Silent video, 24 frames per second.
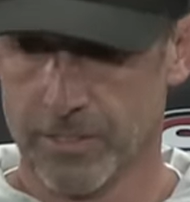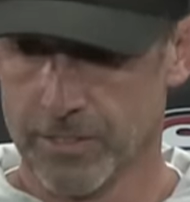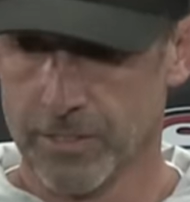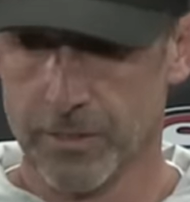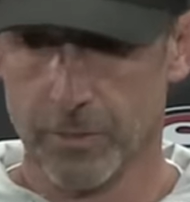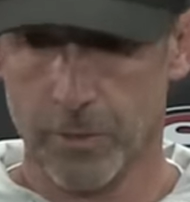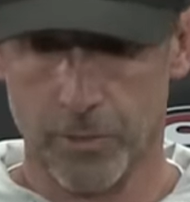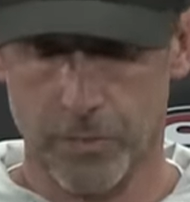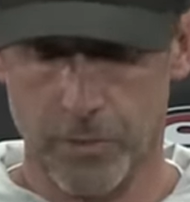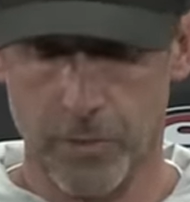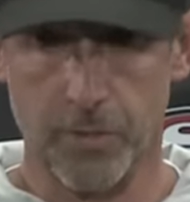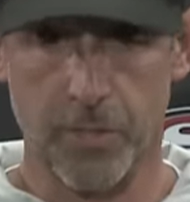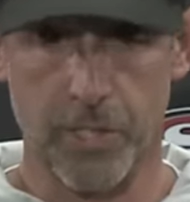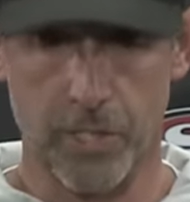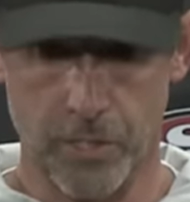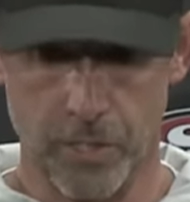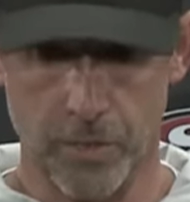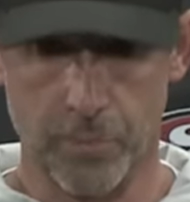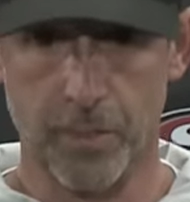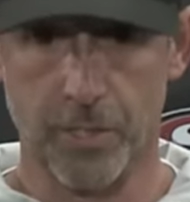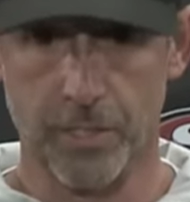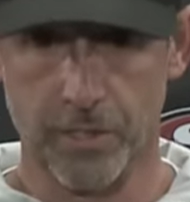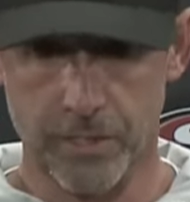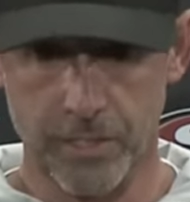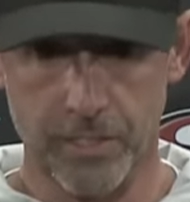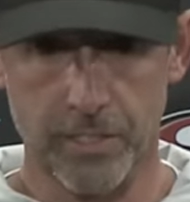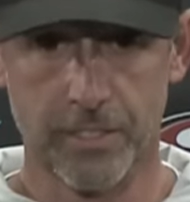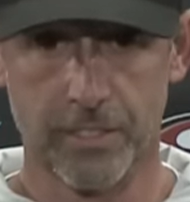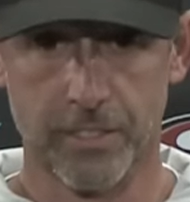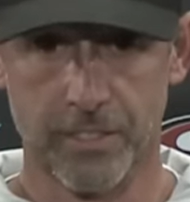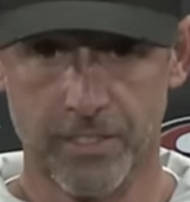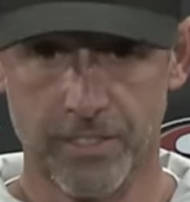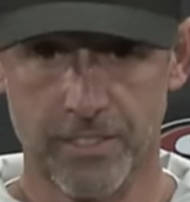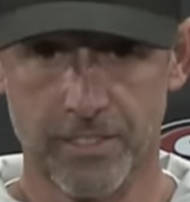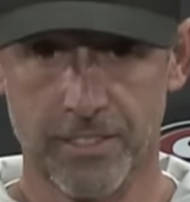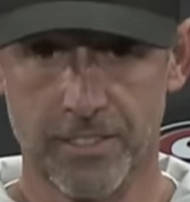with 15 yard
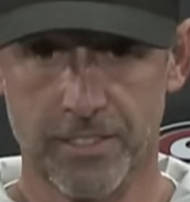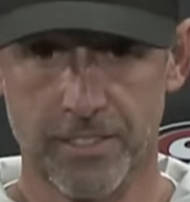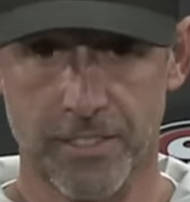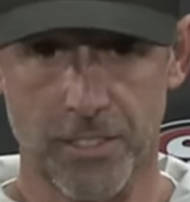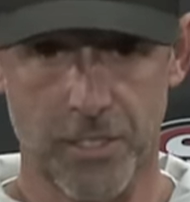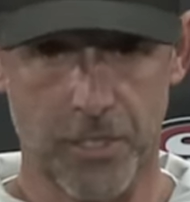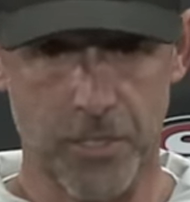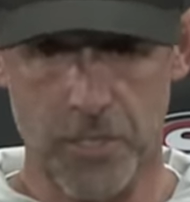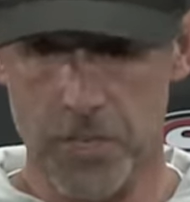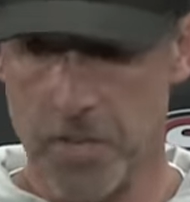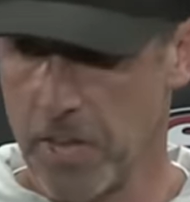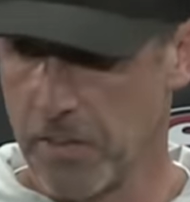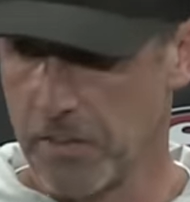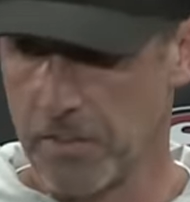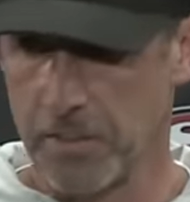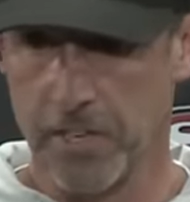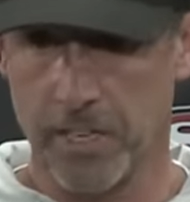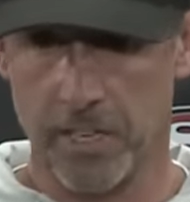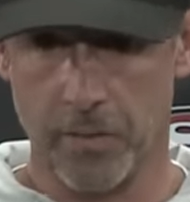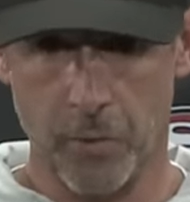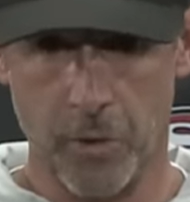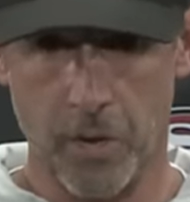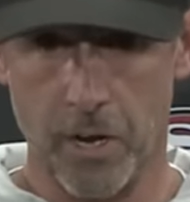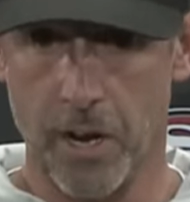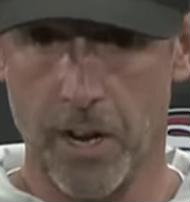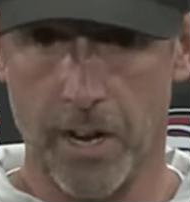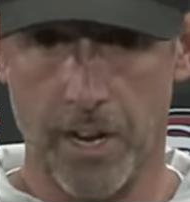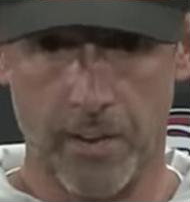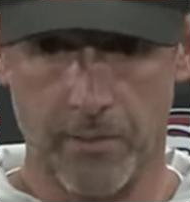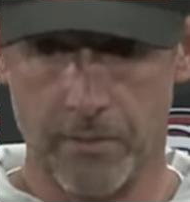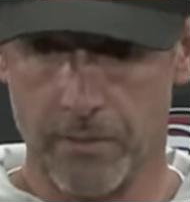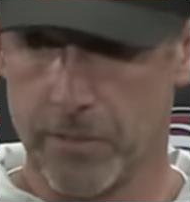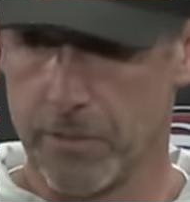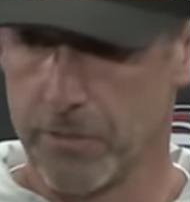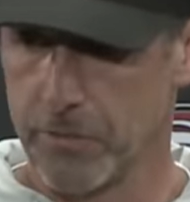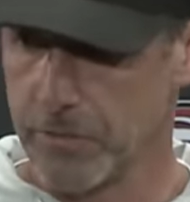penalties. There's nothing where I
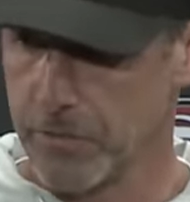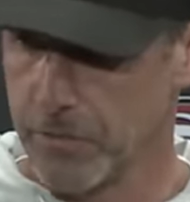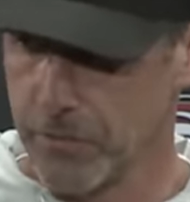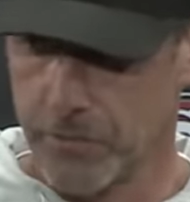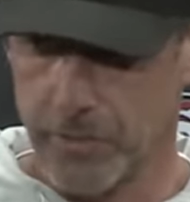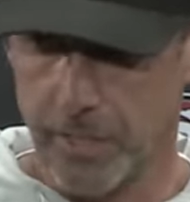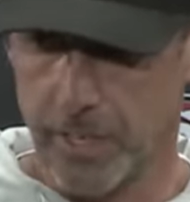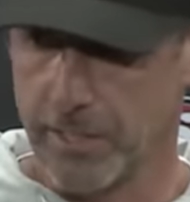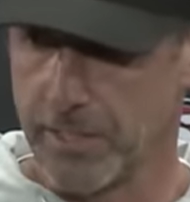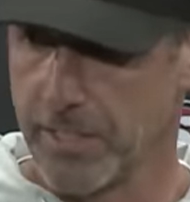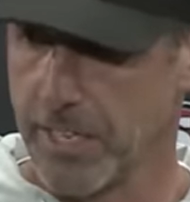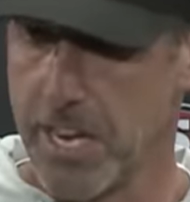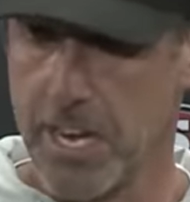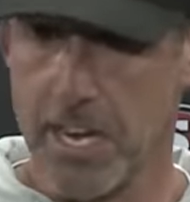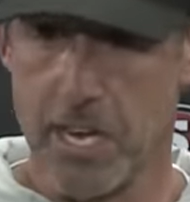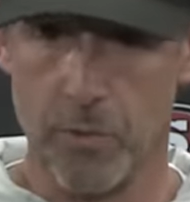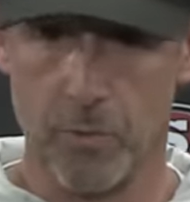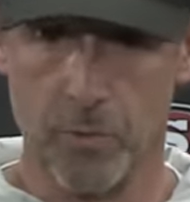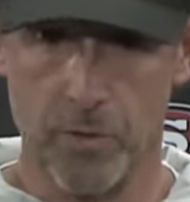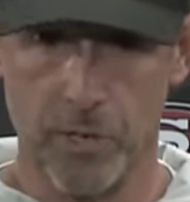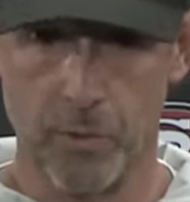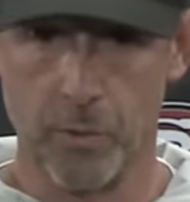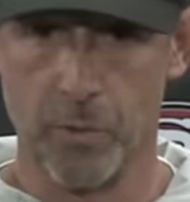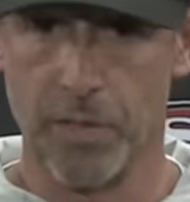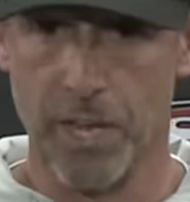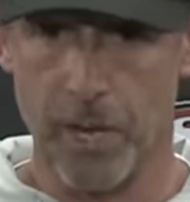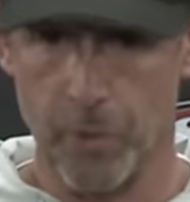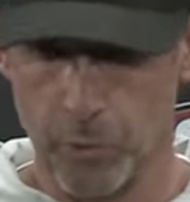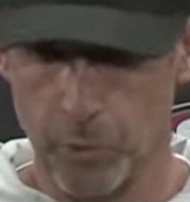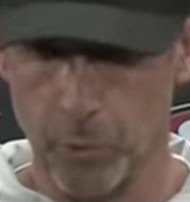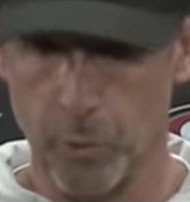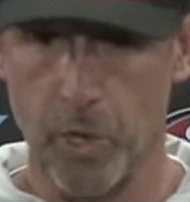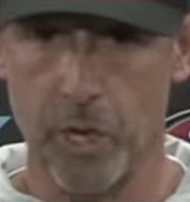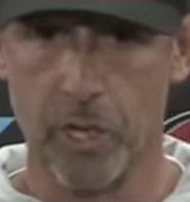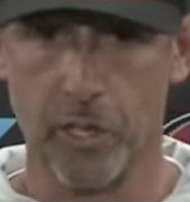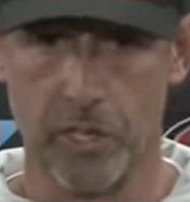ever said to anyone, well, that
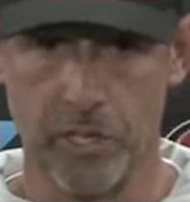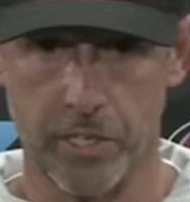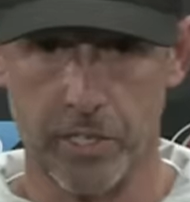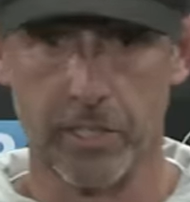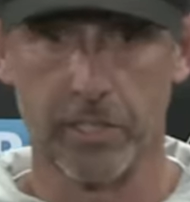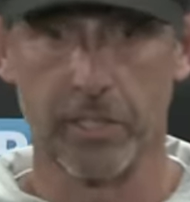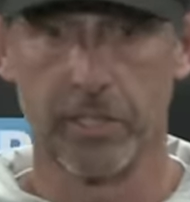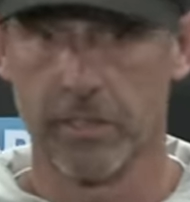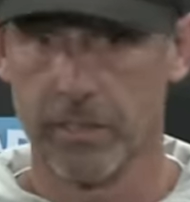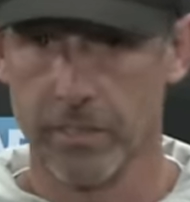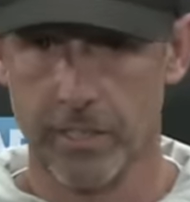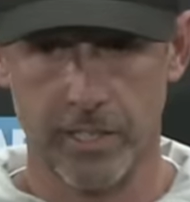was well earned.